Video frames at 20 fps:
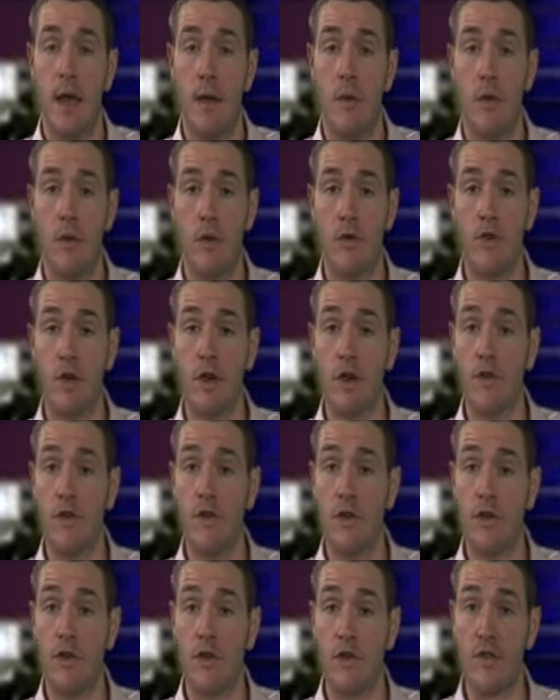We're also going to
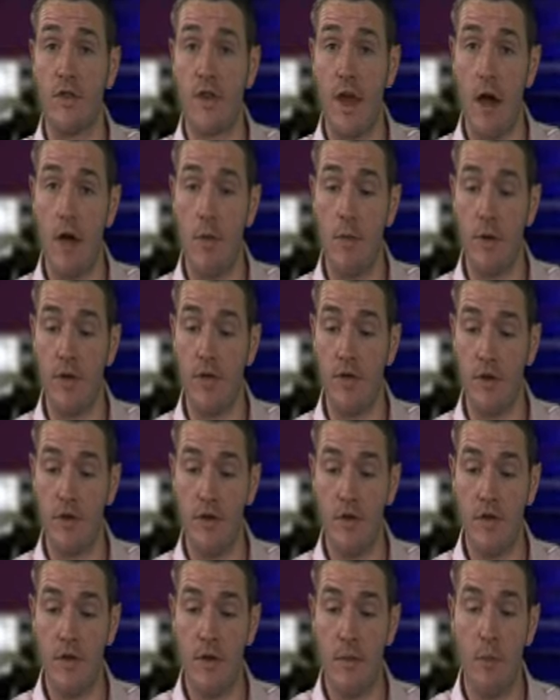touch on Stourbridge, and
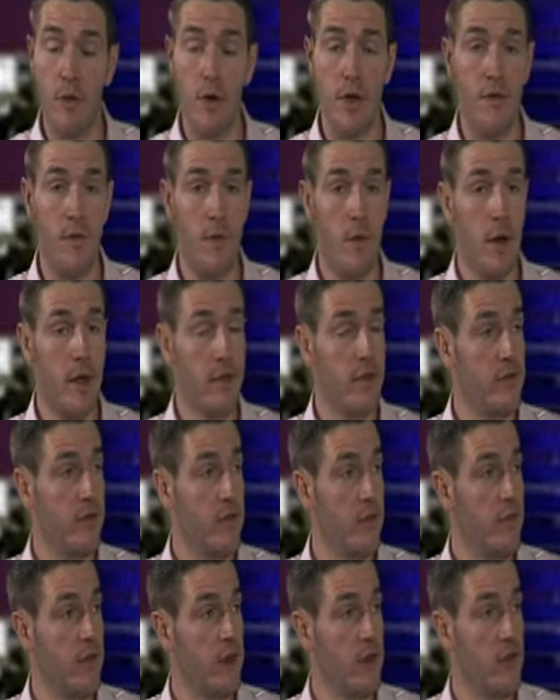just a brief word
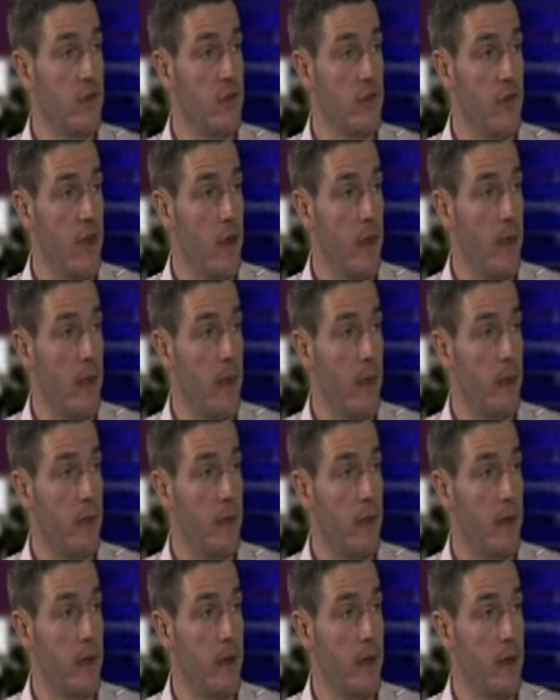to finish the show on that,
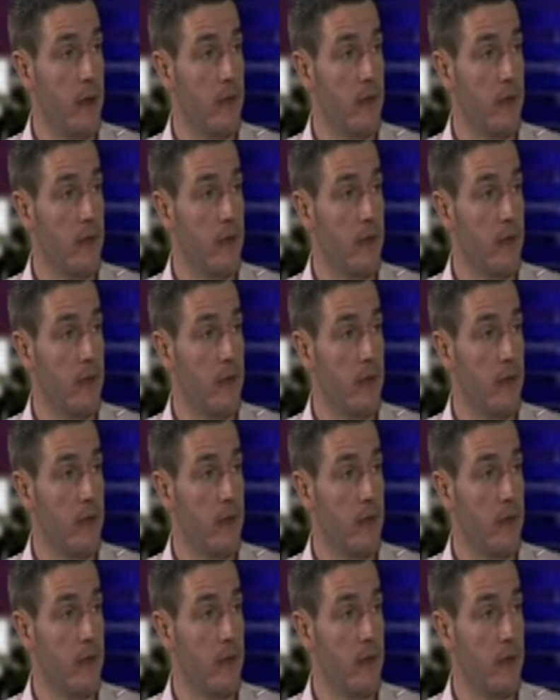Brian.